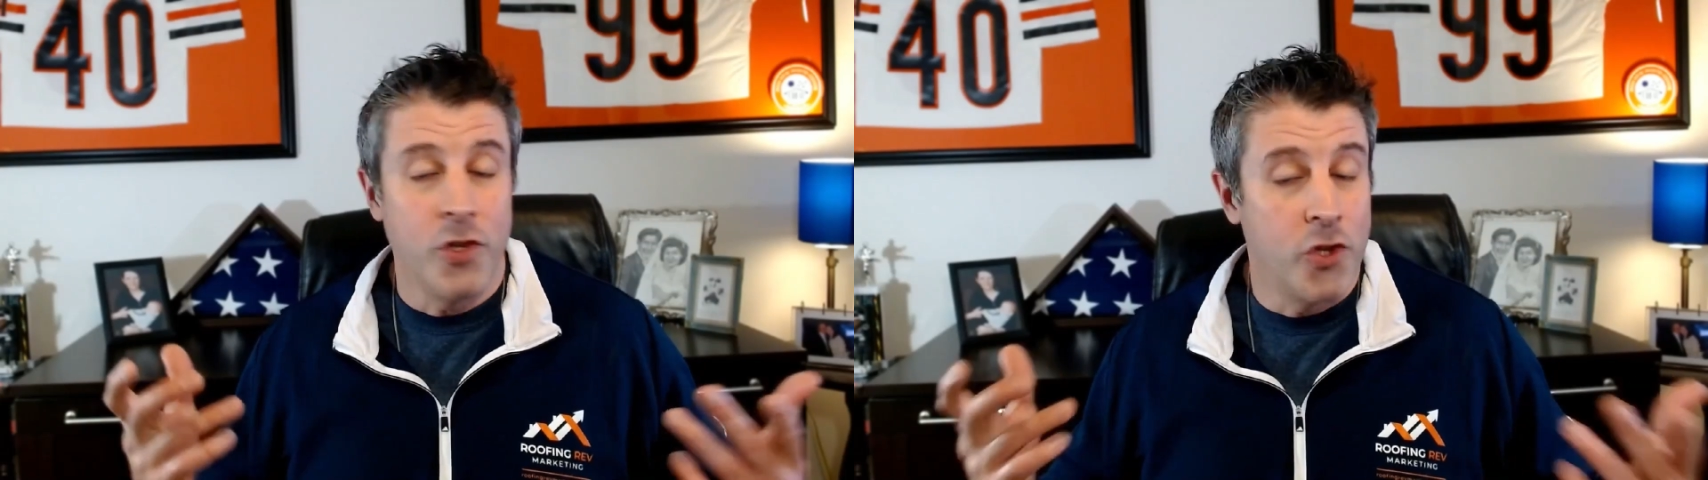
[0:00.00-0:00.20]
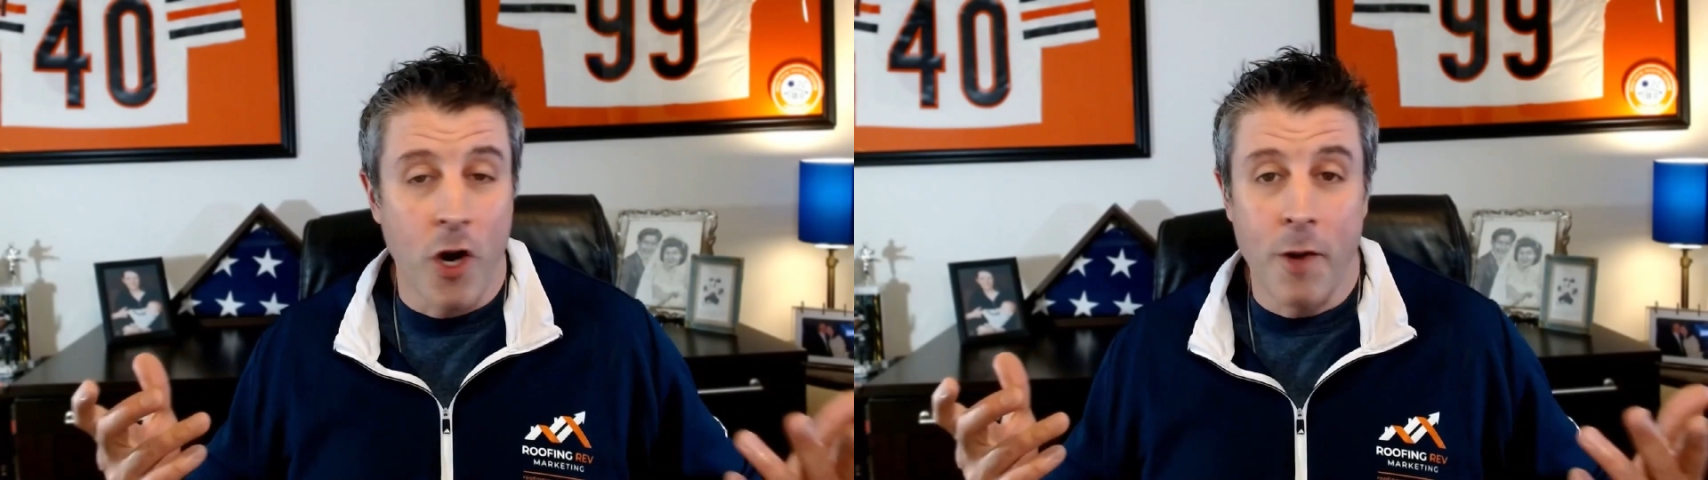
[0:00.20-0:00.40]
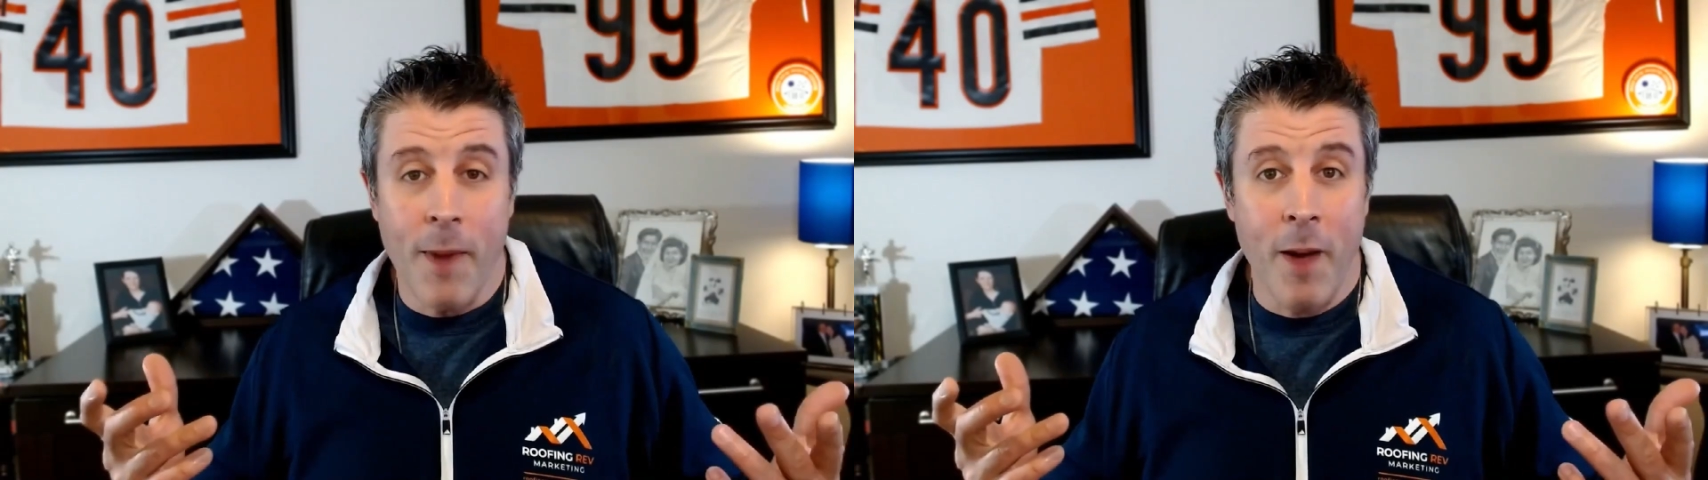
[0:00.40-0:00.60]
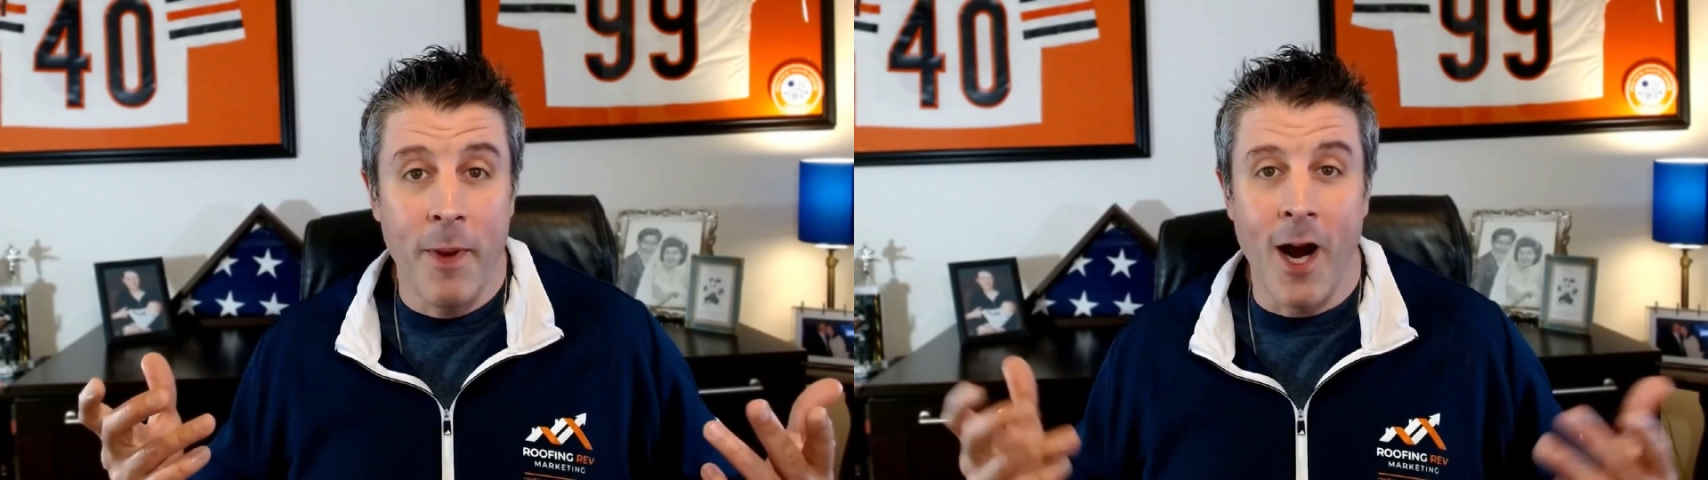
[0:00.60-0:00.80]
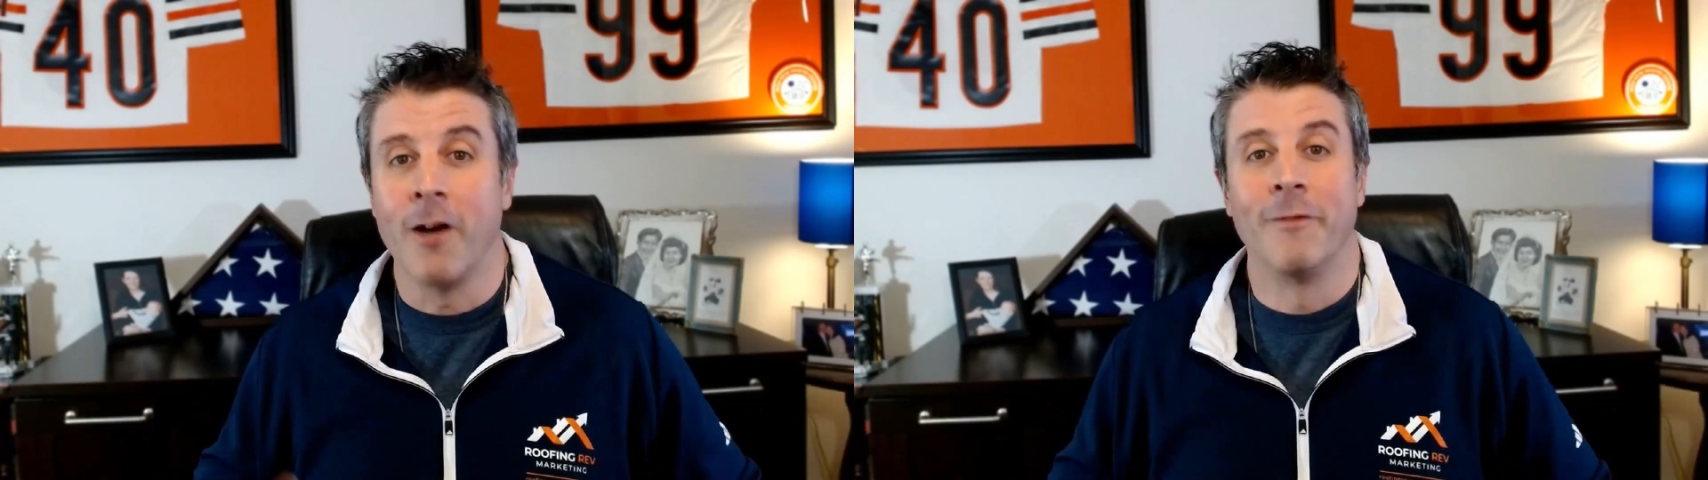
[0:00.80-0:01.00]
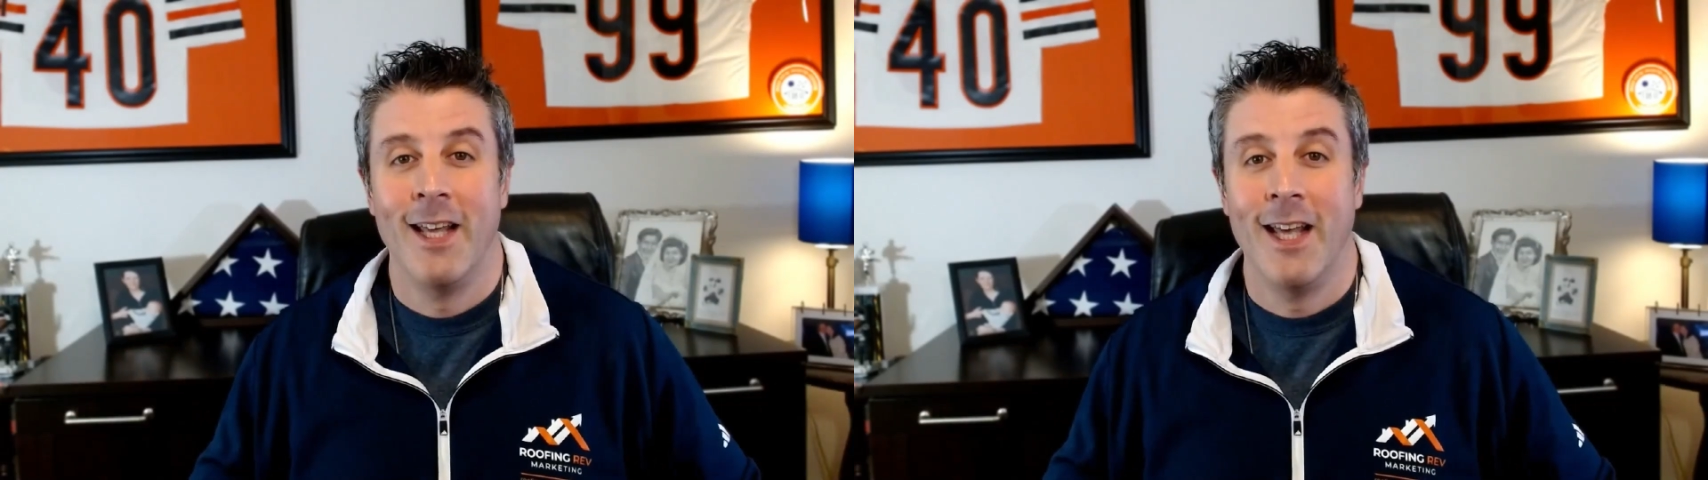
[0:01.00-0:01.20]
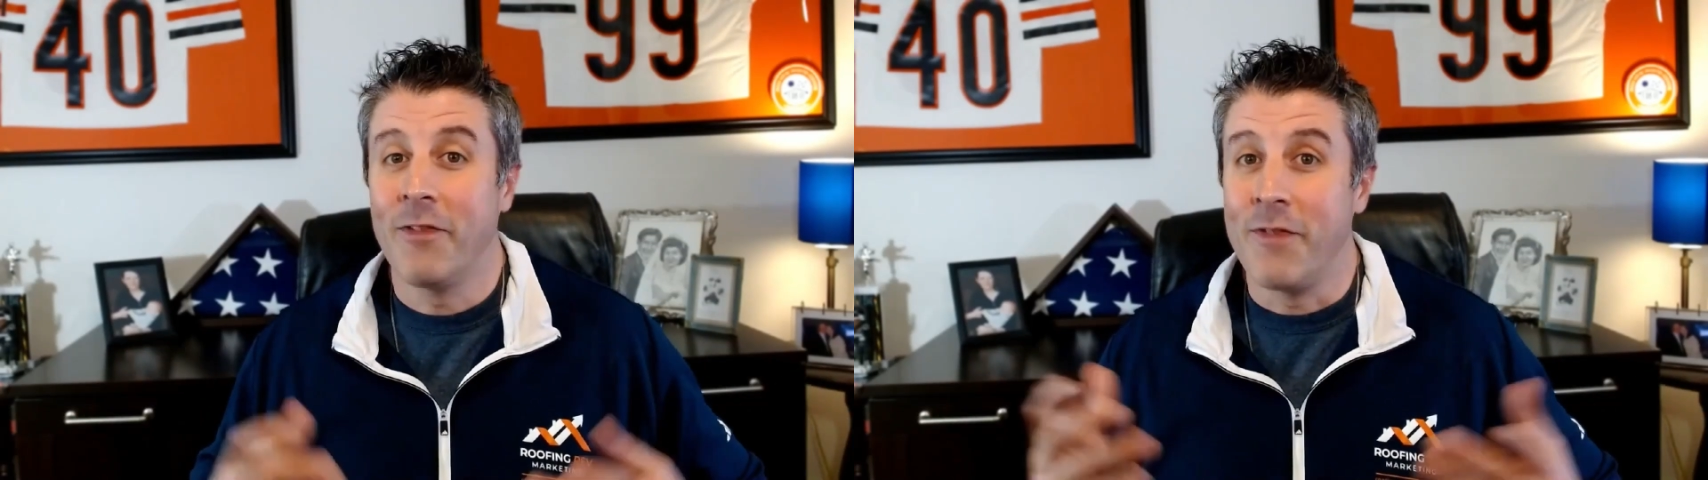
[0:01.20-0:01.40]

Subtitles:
Join my webinar. If